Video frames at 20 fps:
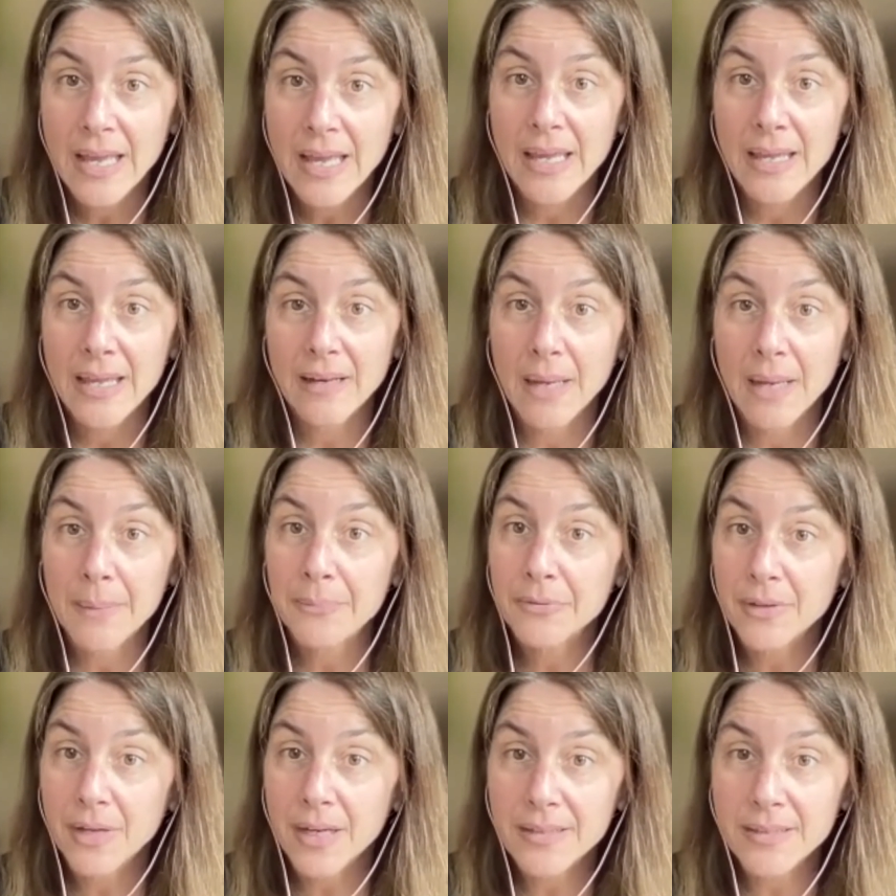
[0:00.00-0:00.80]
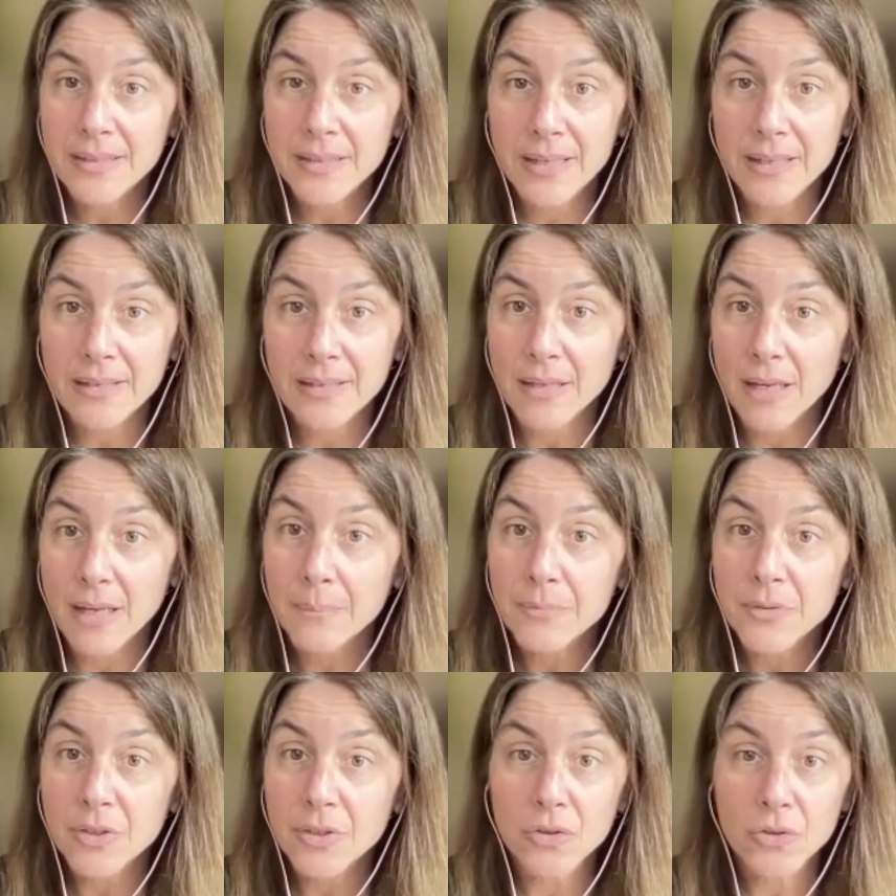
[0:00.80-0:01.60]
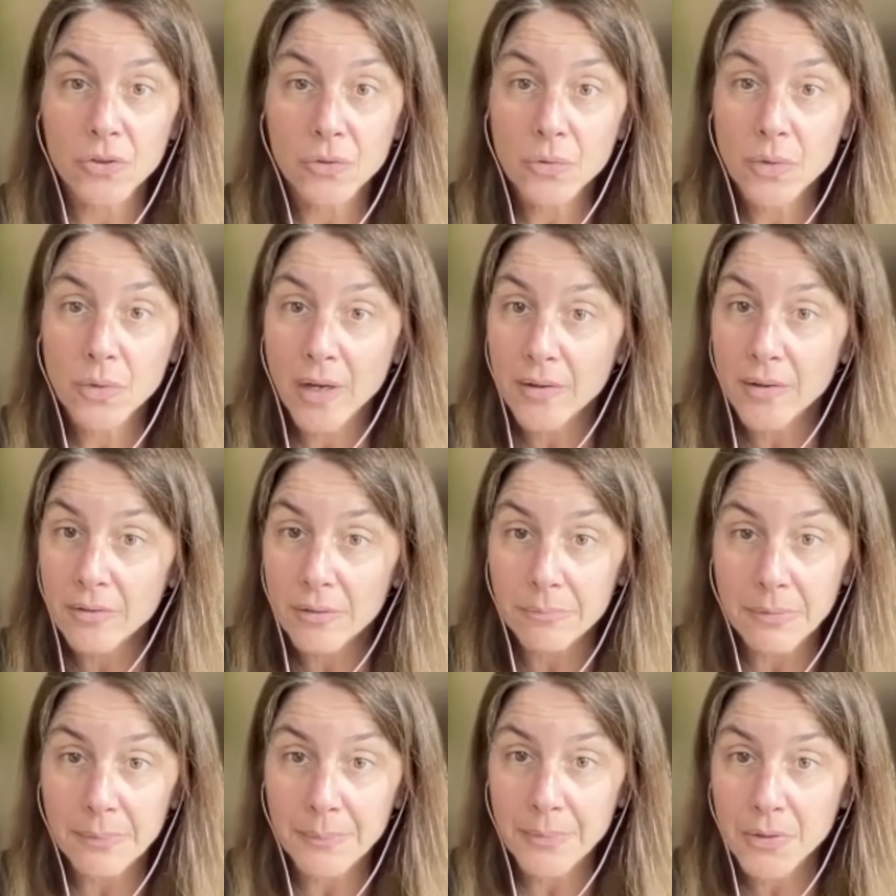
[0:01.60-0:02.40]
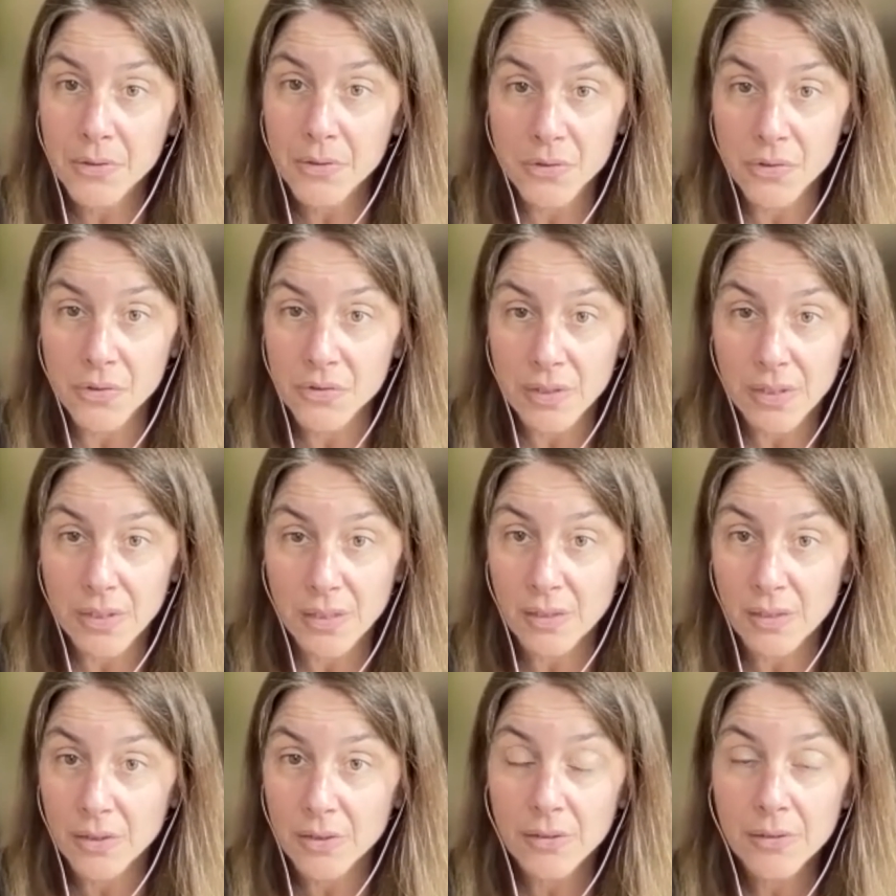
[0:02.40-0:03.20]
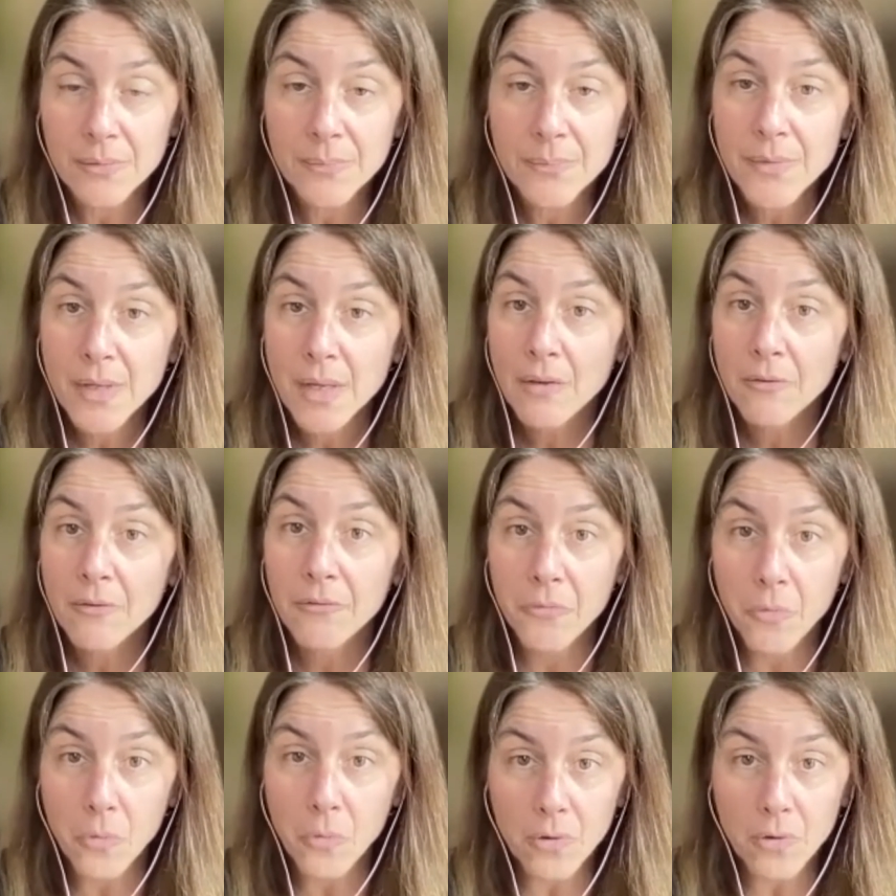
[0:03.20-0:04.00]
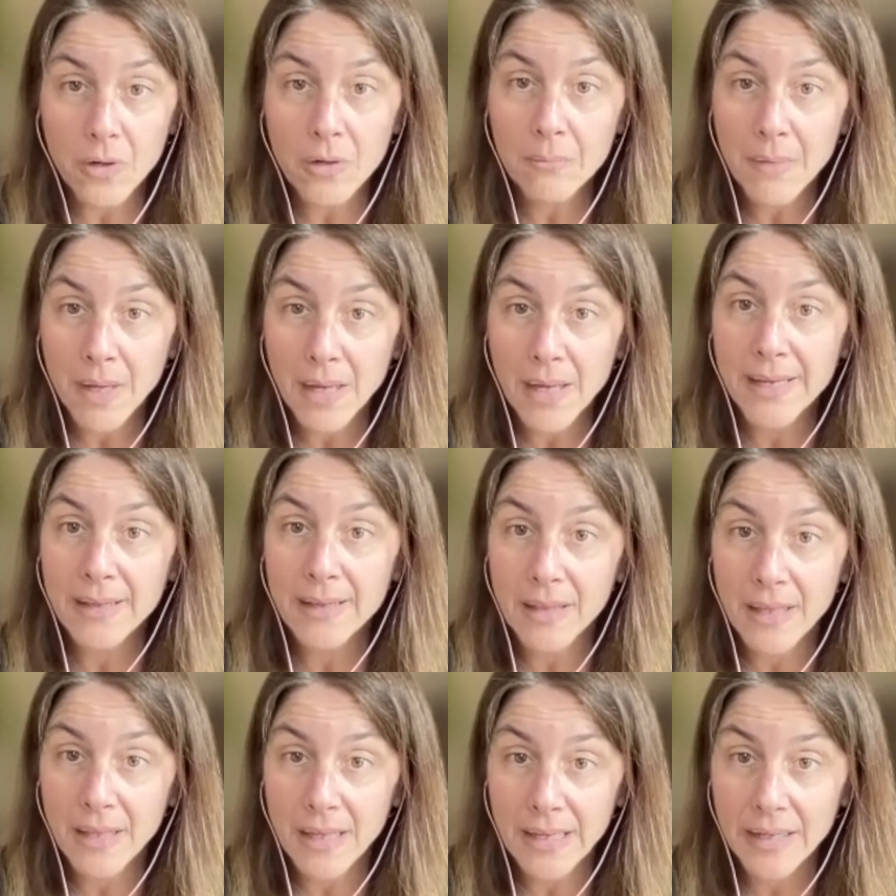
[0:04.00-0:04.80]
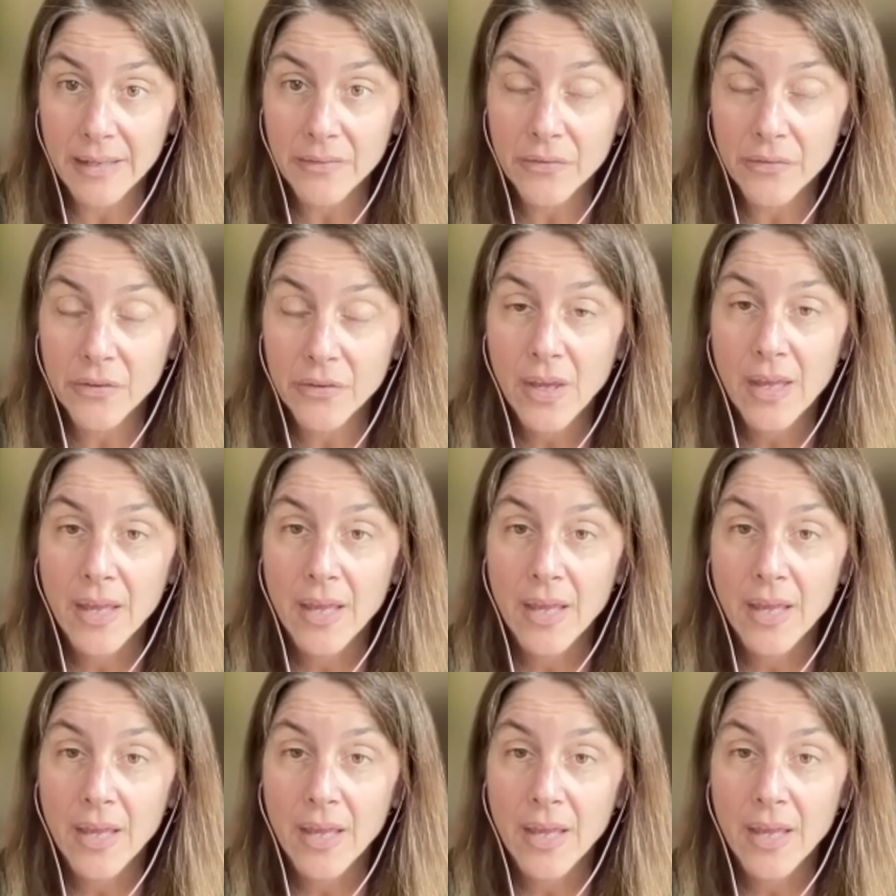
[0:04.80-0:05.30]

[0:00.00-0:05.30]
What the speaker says: And I process up to 200 proposals a year for my clients.